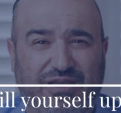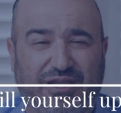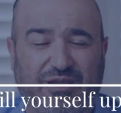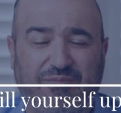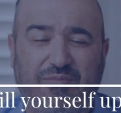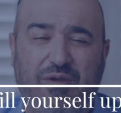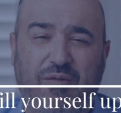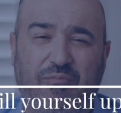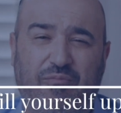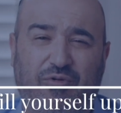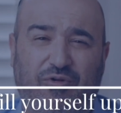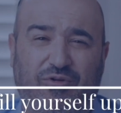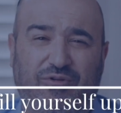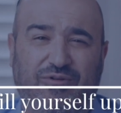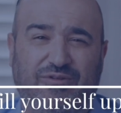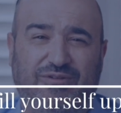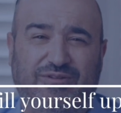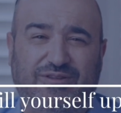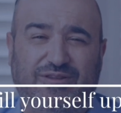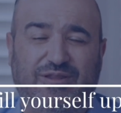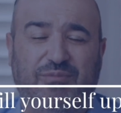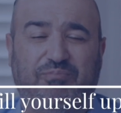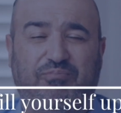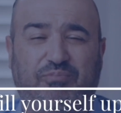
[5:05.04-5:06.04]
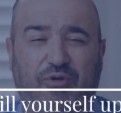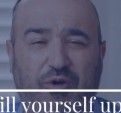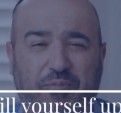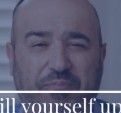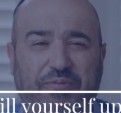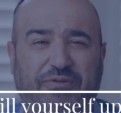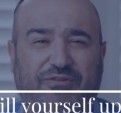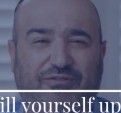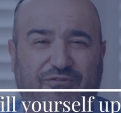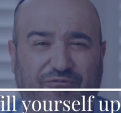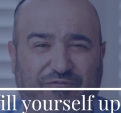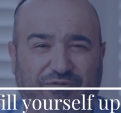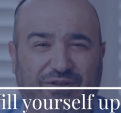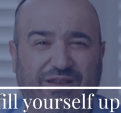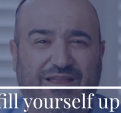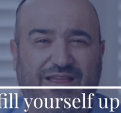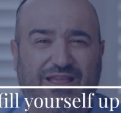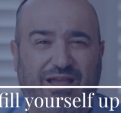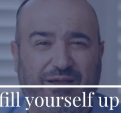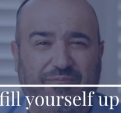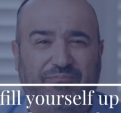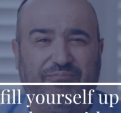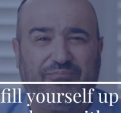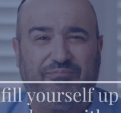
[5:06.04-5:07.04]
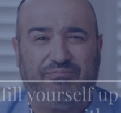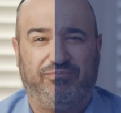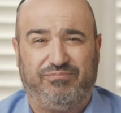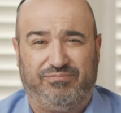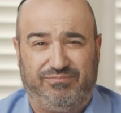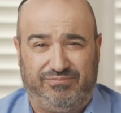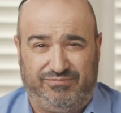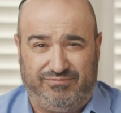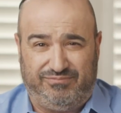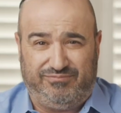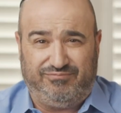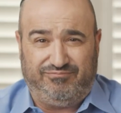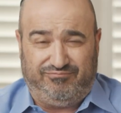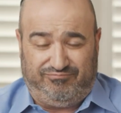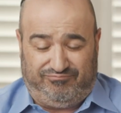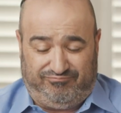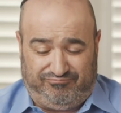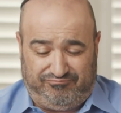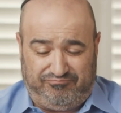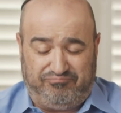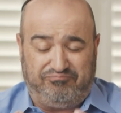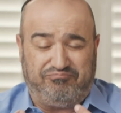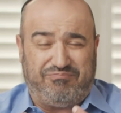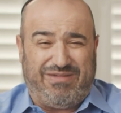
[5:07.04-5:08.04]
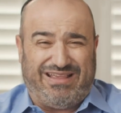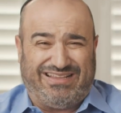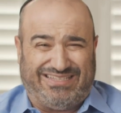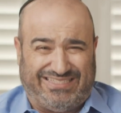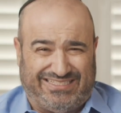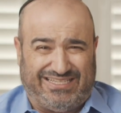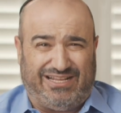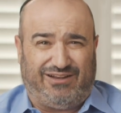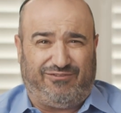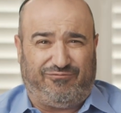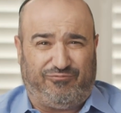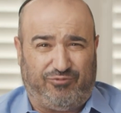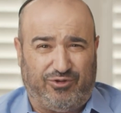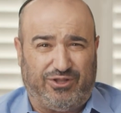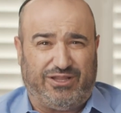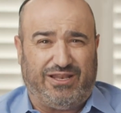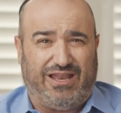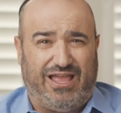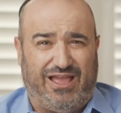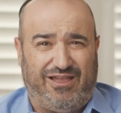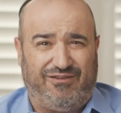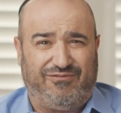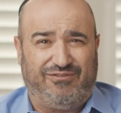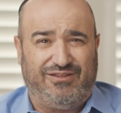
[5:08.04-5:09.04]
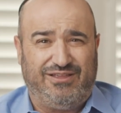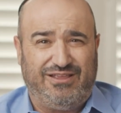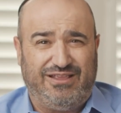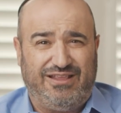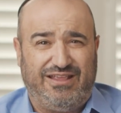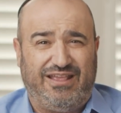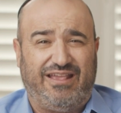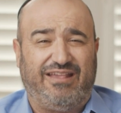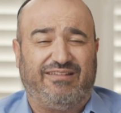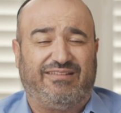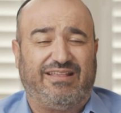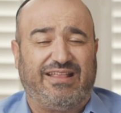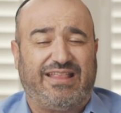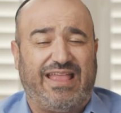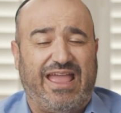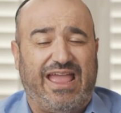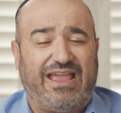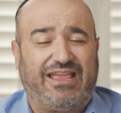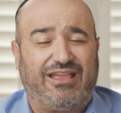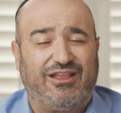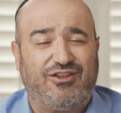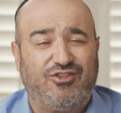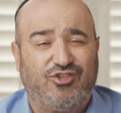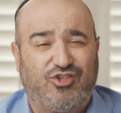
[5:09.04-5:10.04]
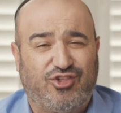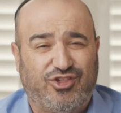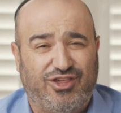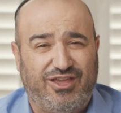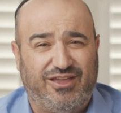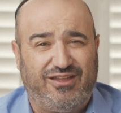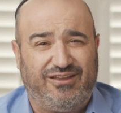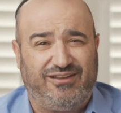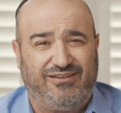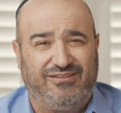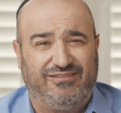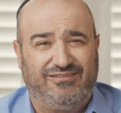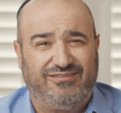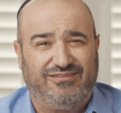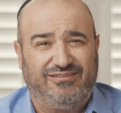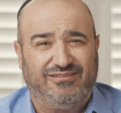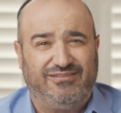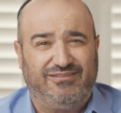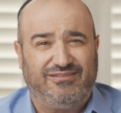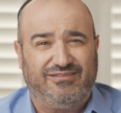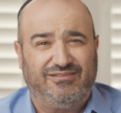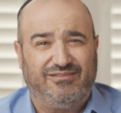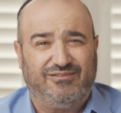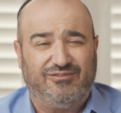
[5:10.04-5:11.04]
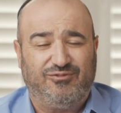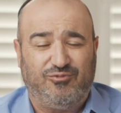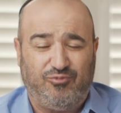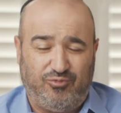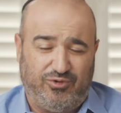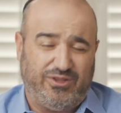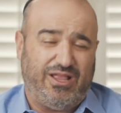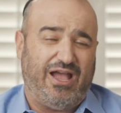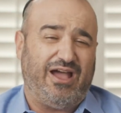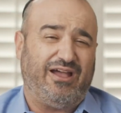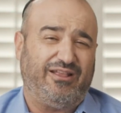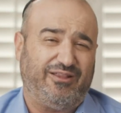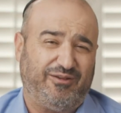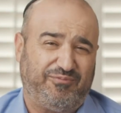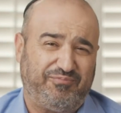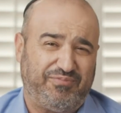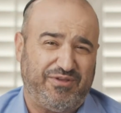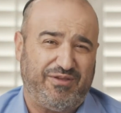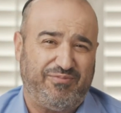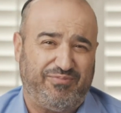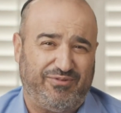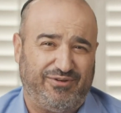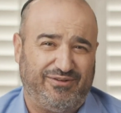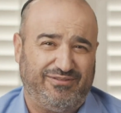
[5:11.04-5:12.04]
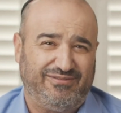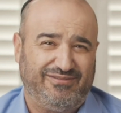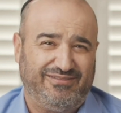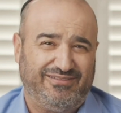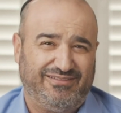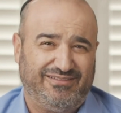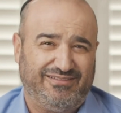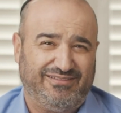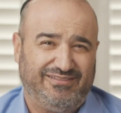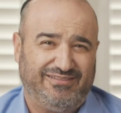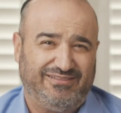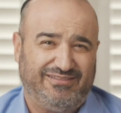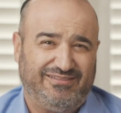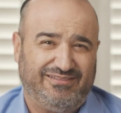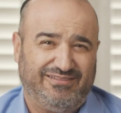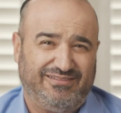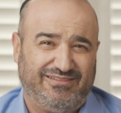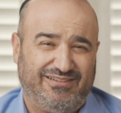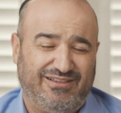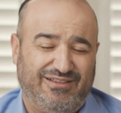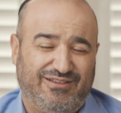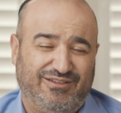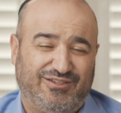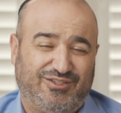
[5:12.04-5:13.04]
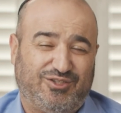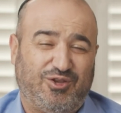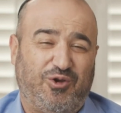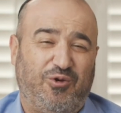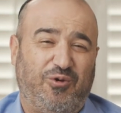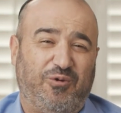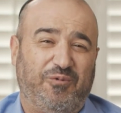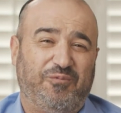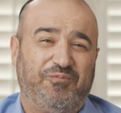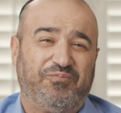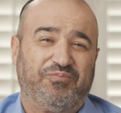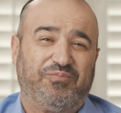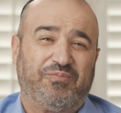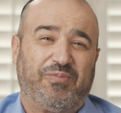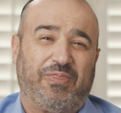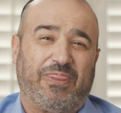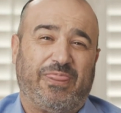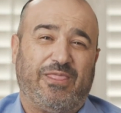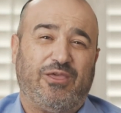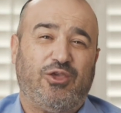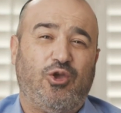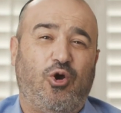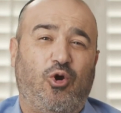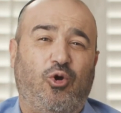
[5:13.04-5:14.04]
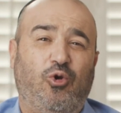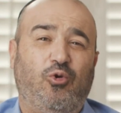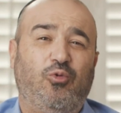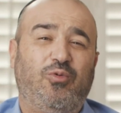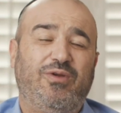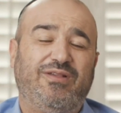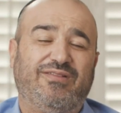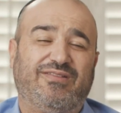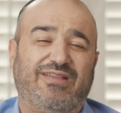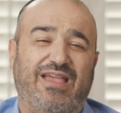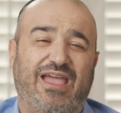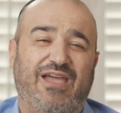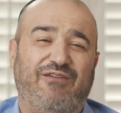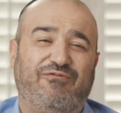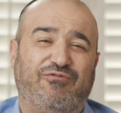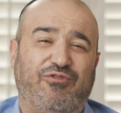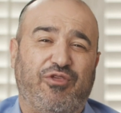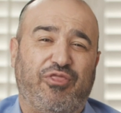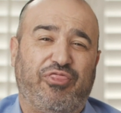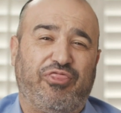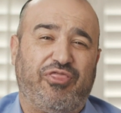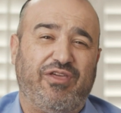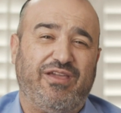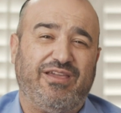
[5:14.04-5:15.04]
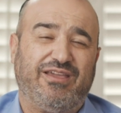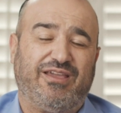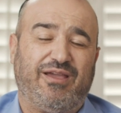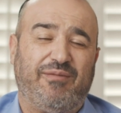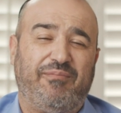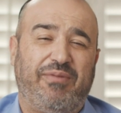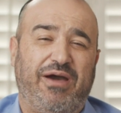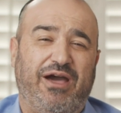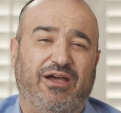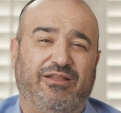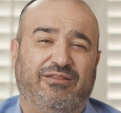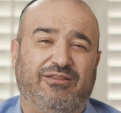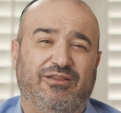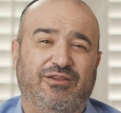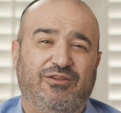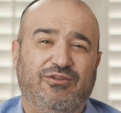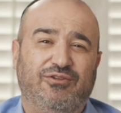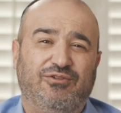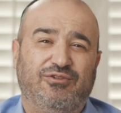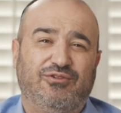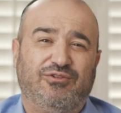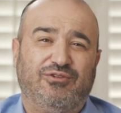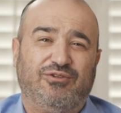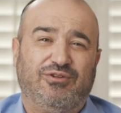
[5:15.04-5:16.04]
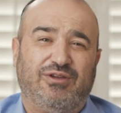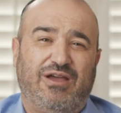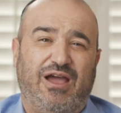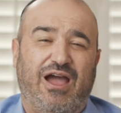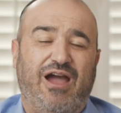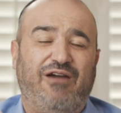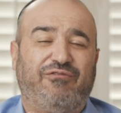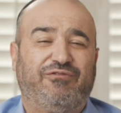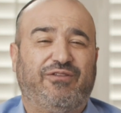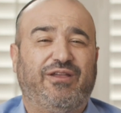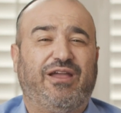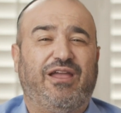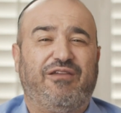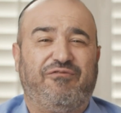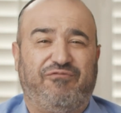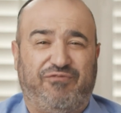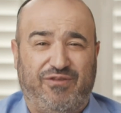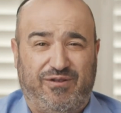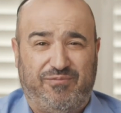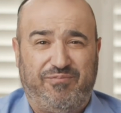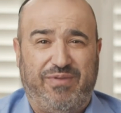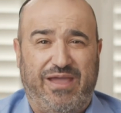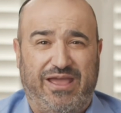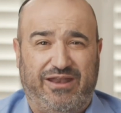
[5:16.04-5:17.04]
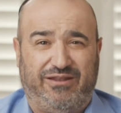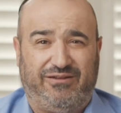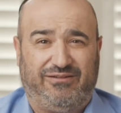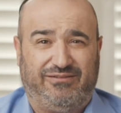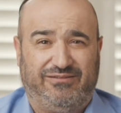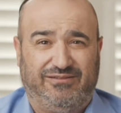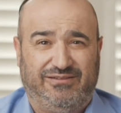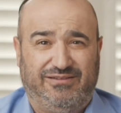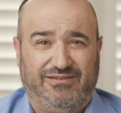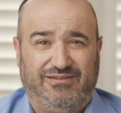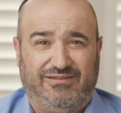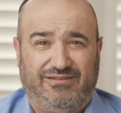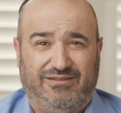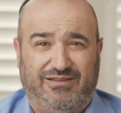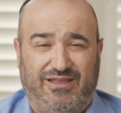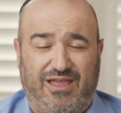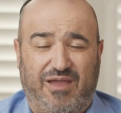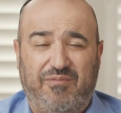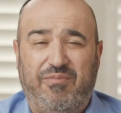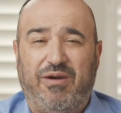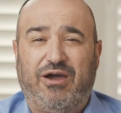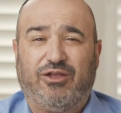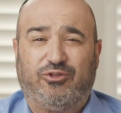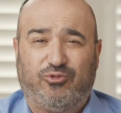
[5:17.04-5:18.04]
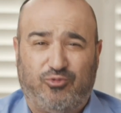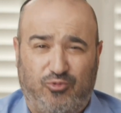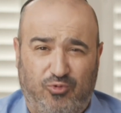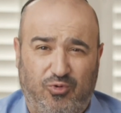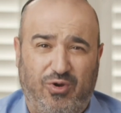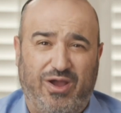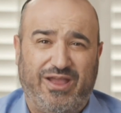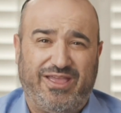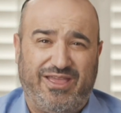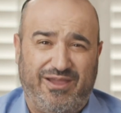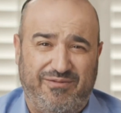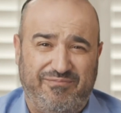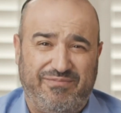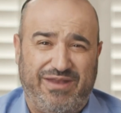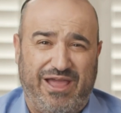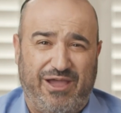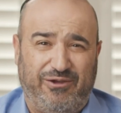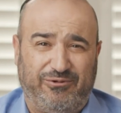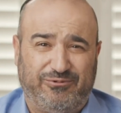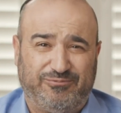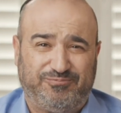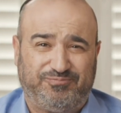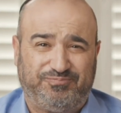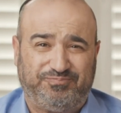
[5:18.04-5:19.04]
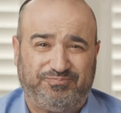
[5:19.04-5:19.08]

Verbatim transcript: remember the purpose of filling up myself with love is that I can share with other people. So you always have to think about after I feel better about who I am now,